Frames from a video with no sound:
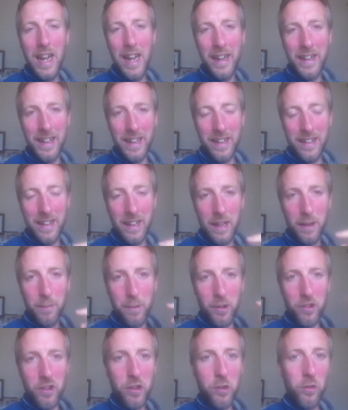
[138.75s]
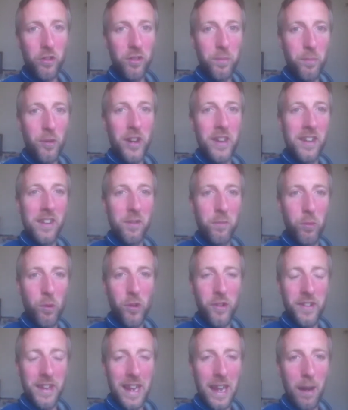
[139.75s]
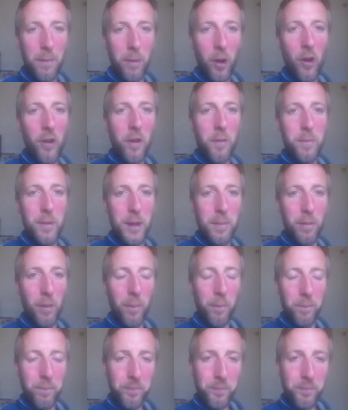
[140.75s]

And again, think about you spreading the word to help other people.